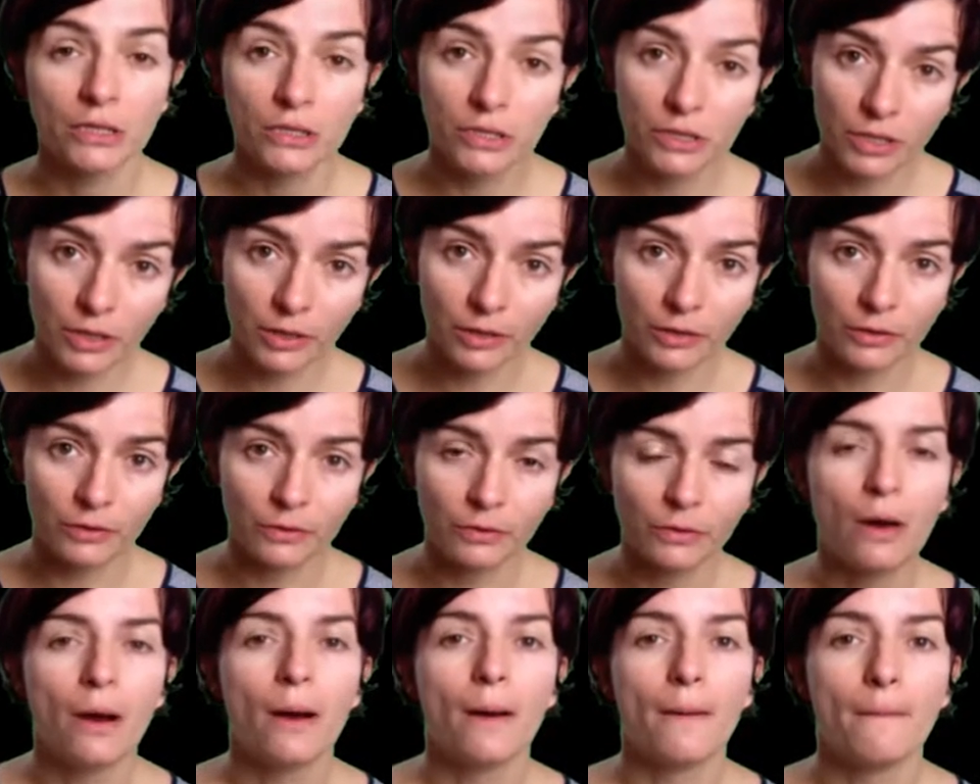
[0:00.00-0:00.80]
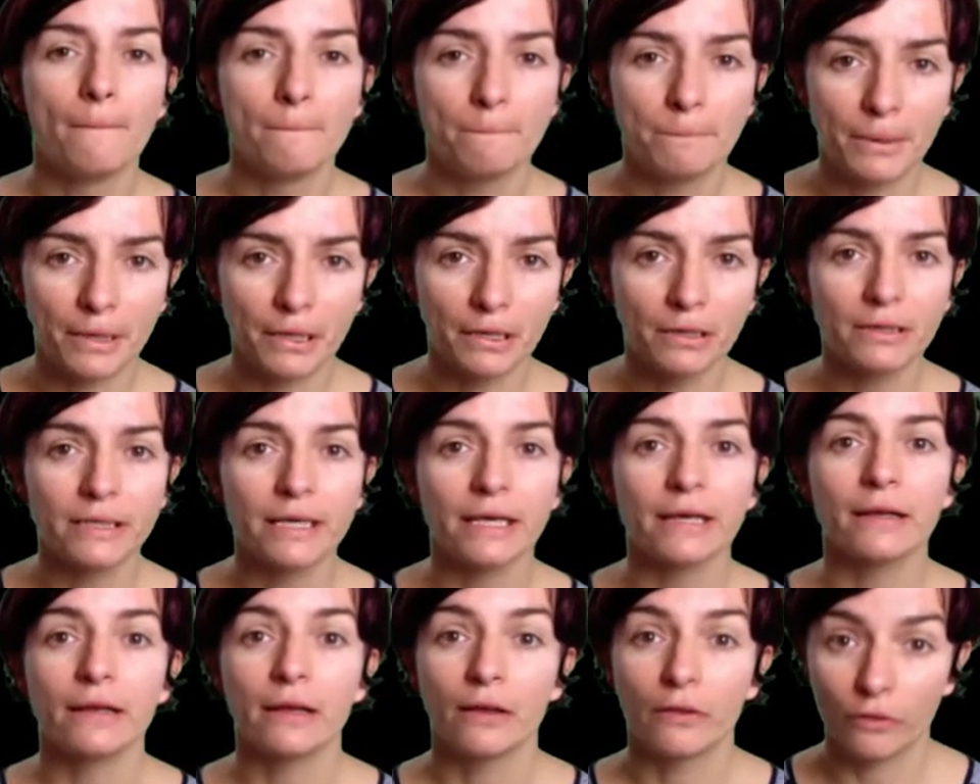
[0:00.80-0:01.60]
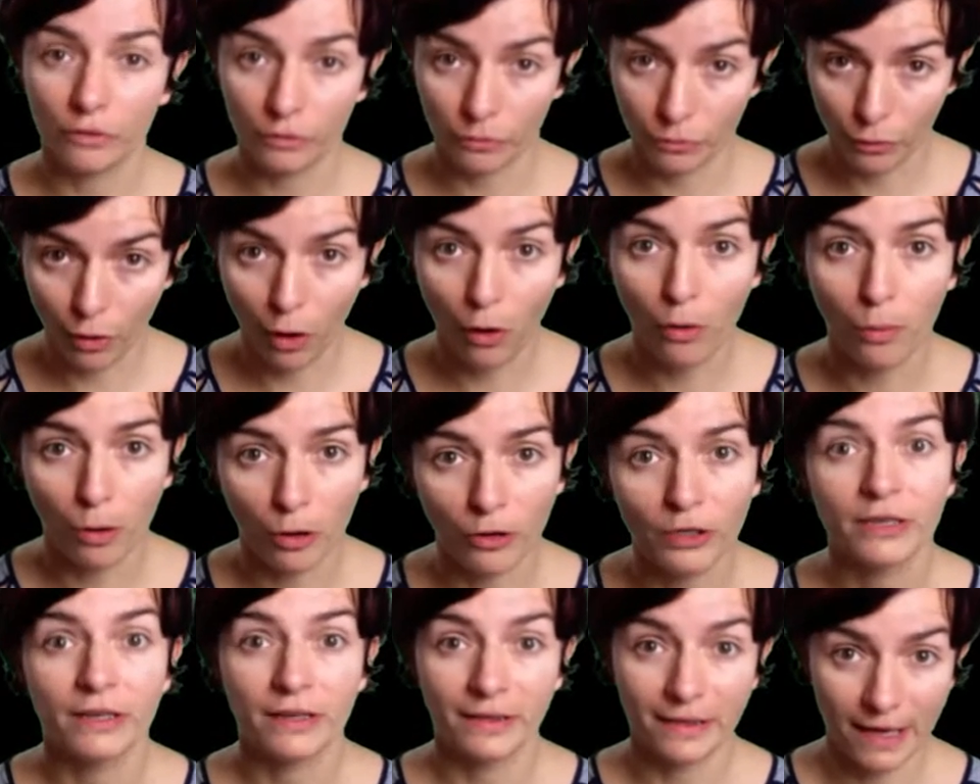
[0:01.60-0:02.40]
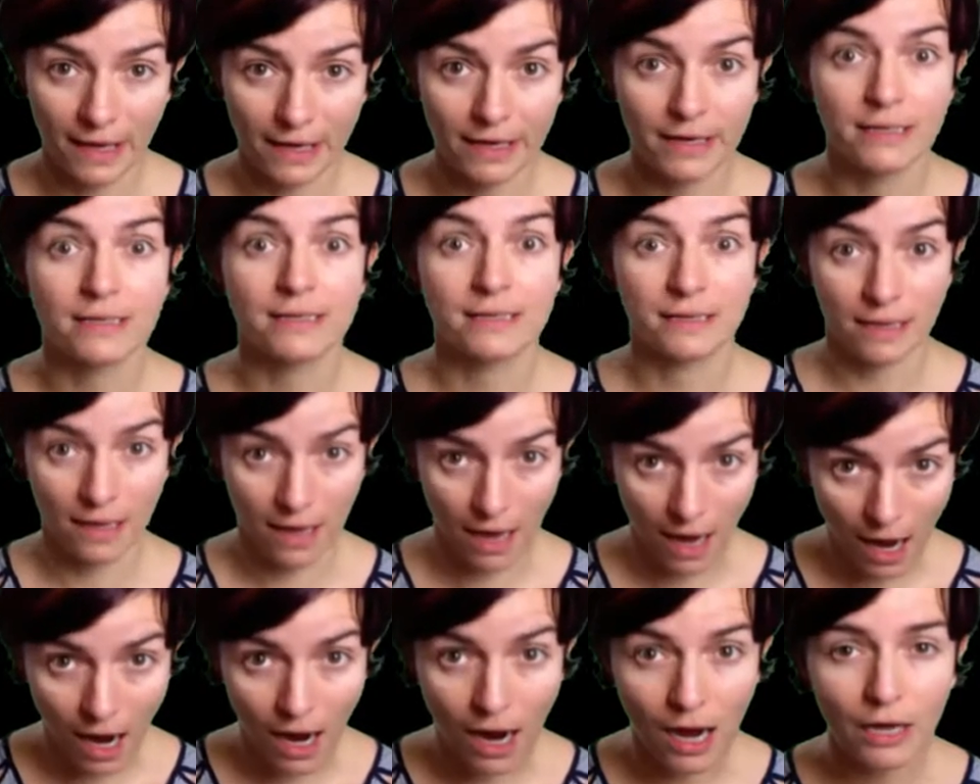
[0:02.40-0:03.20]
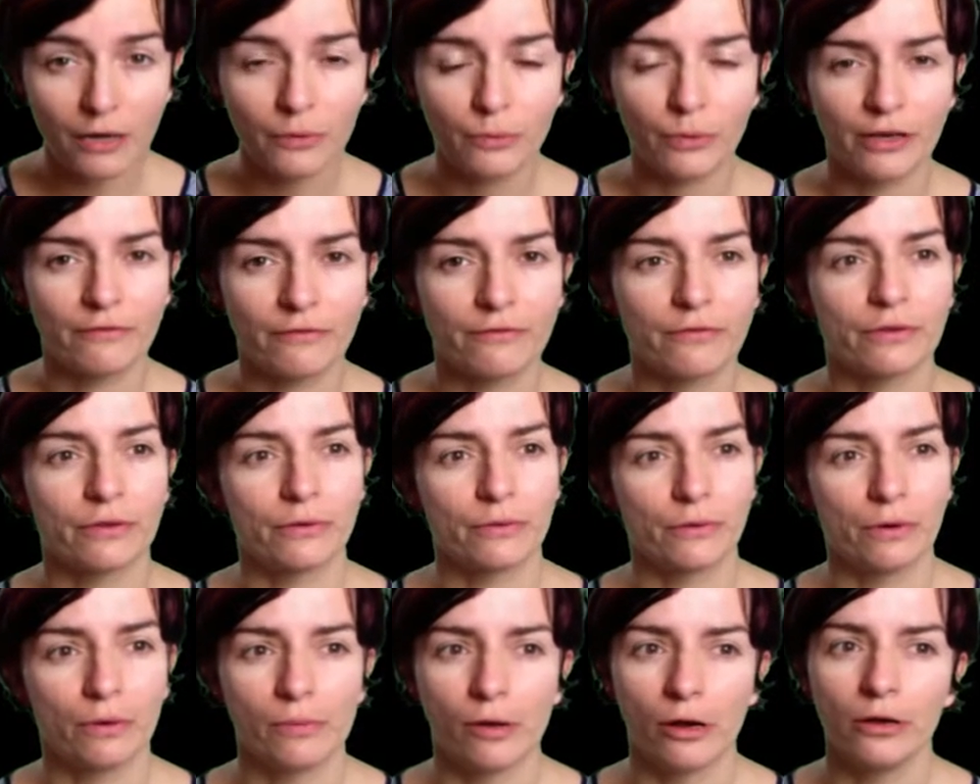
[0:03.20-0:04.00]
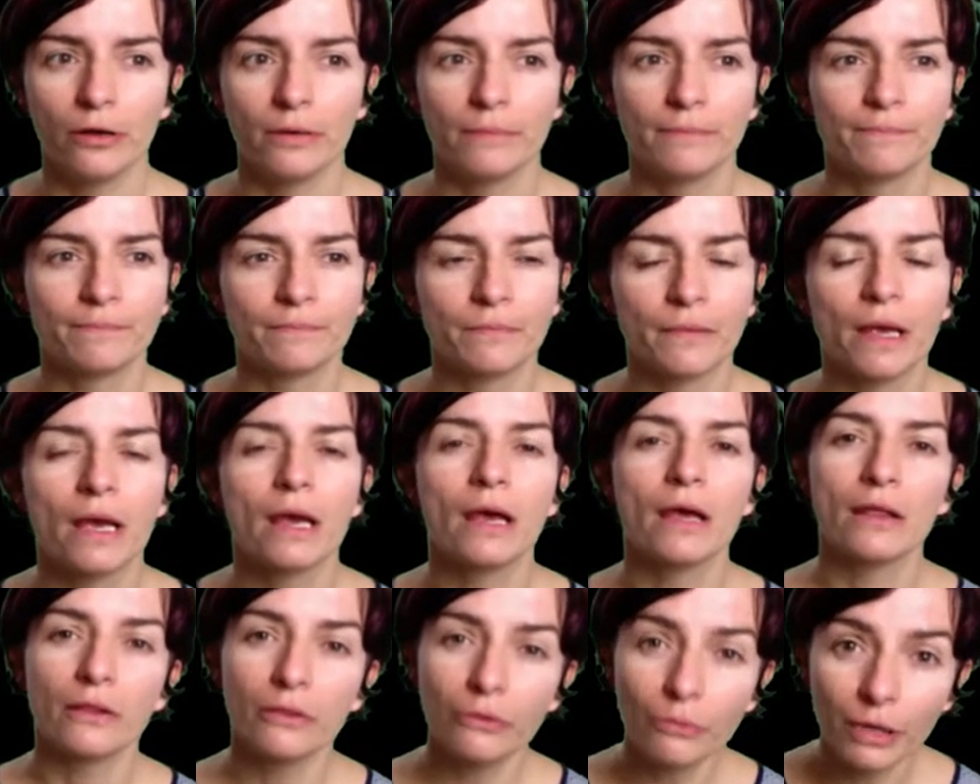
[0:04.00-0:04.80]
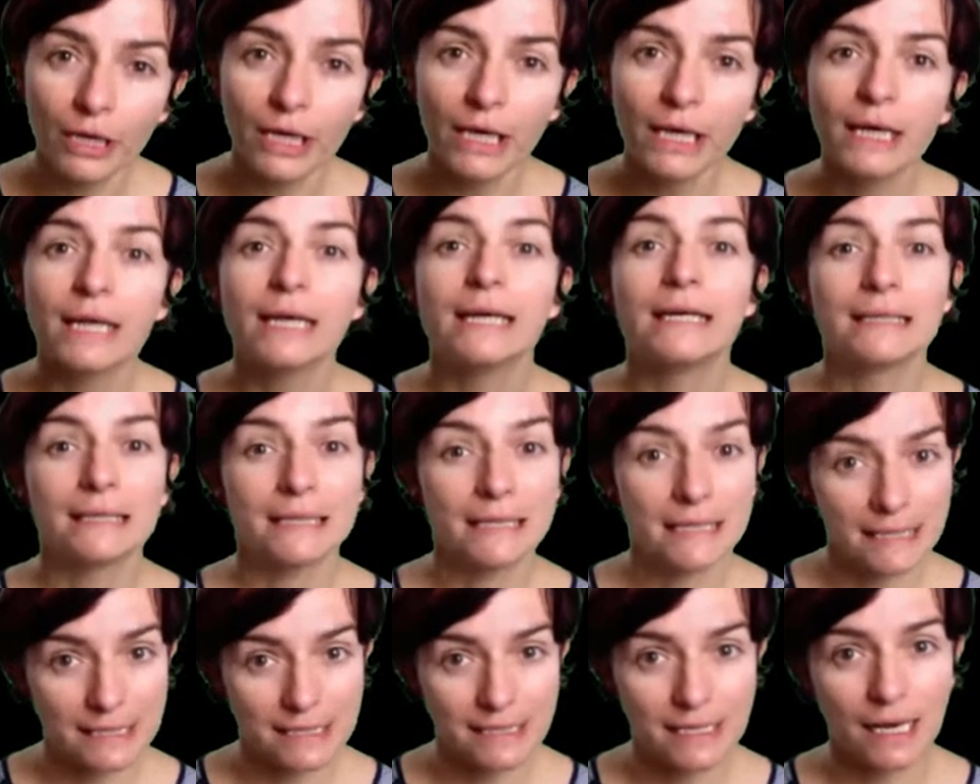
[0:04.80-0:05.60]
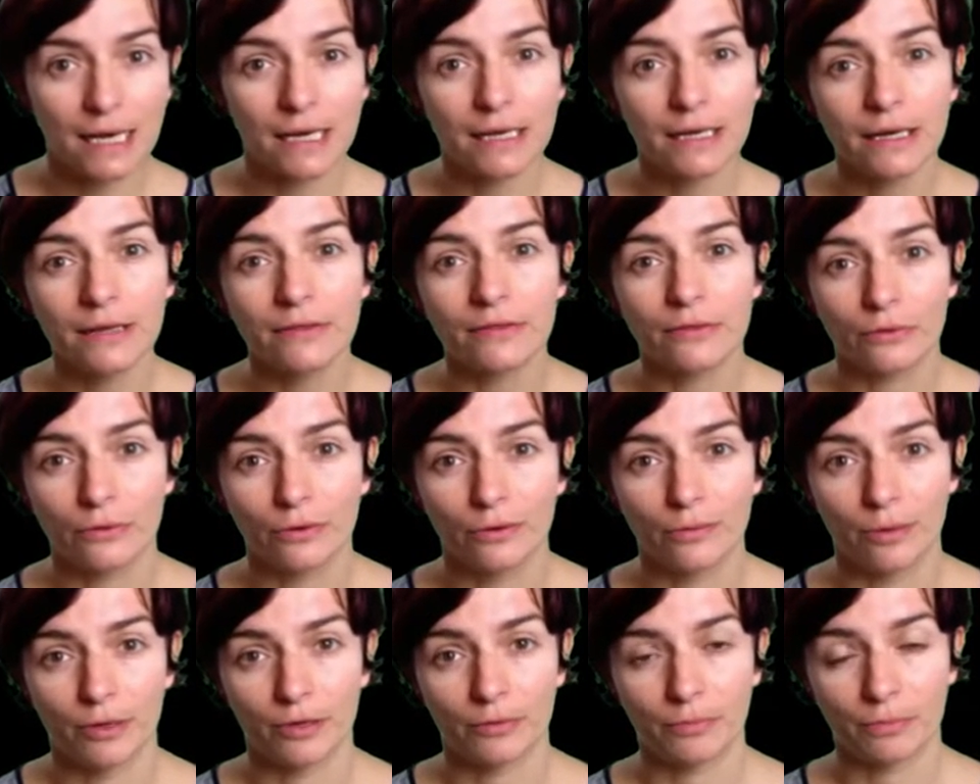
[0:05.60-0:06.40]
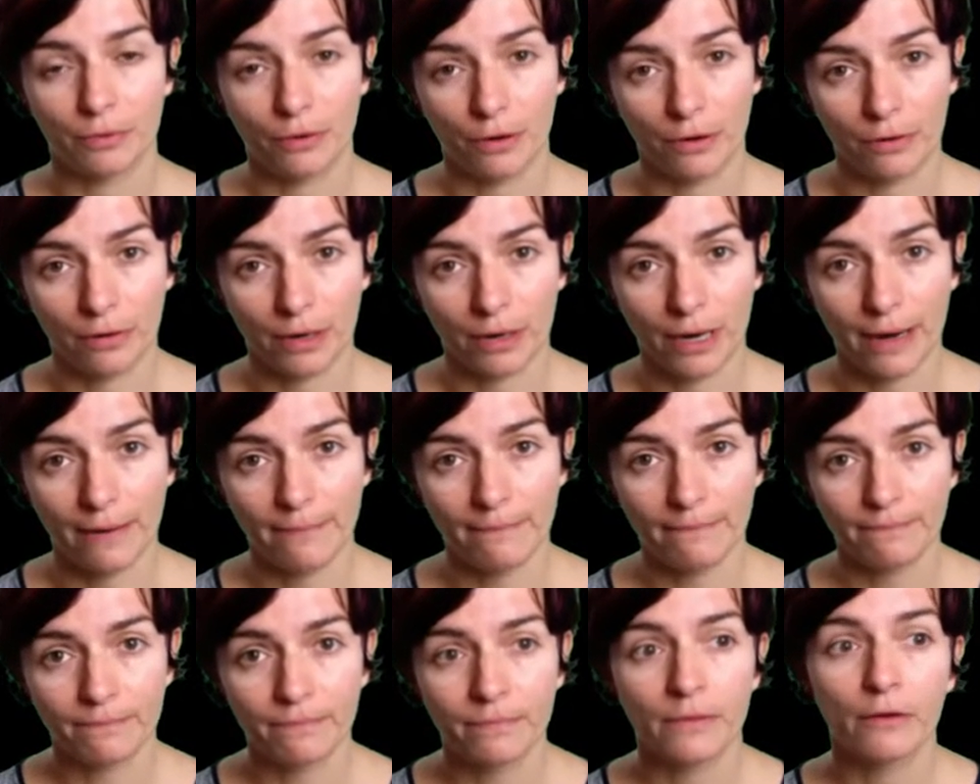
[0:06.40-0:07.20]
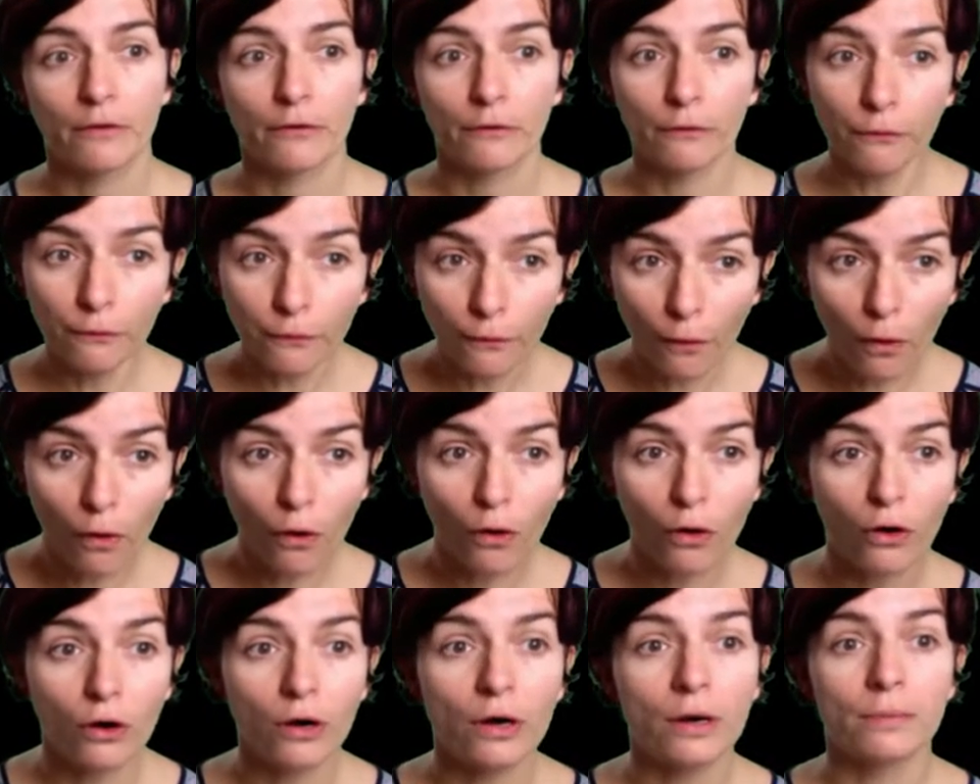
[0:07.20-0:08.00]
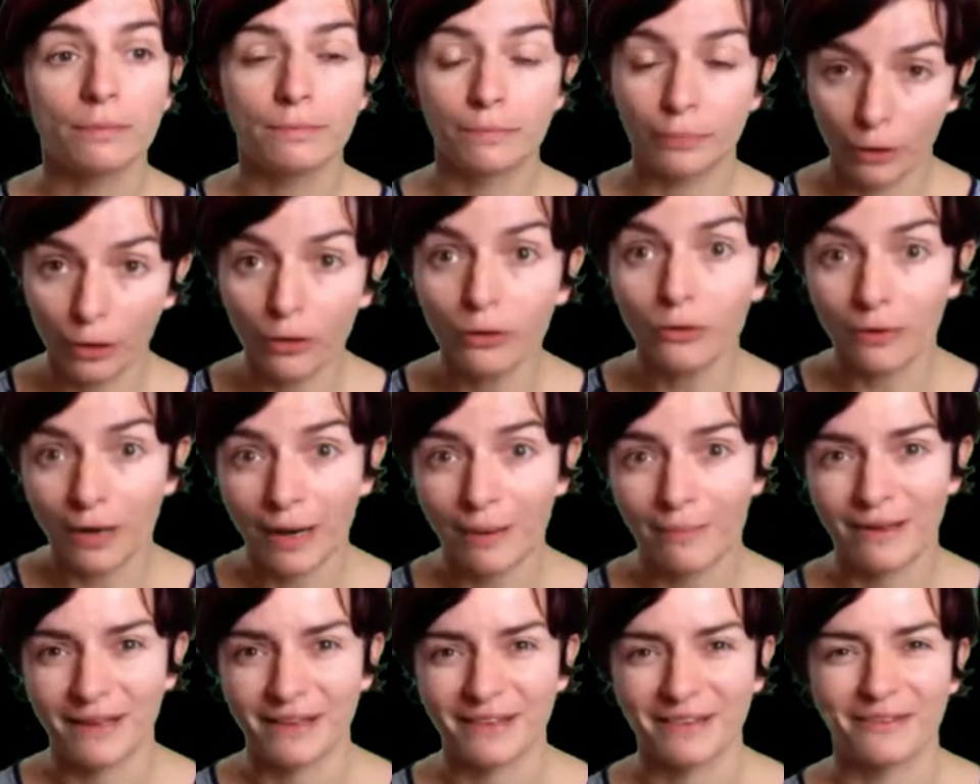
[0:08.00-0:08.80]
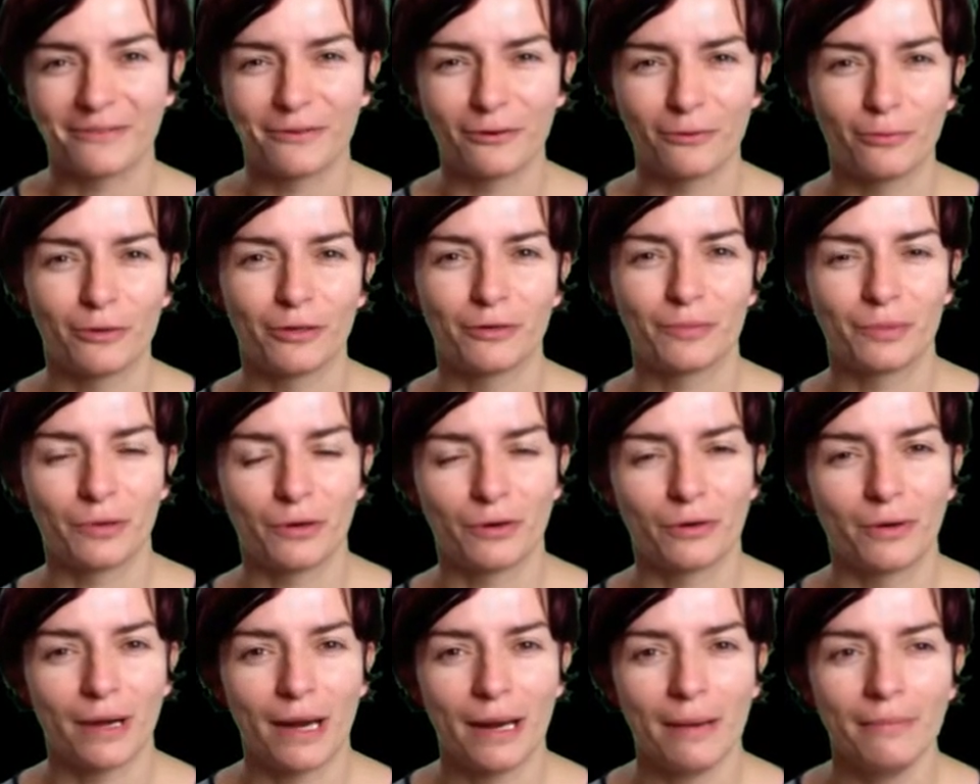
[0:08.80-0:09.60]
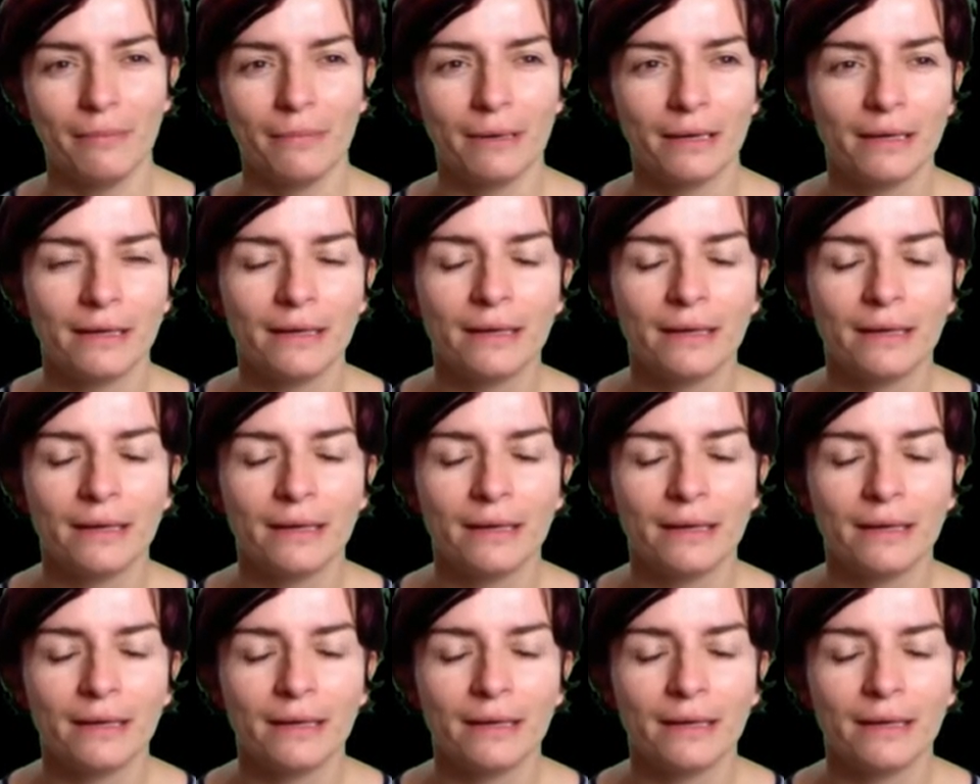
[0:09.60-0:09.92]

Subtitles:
Two, building the robot, that is the hardware for the robot. Three, designing the robot program. Four, programming the robot program.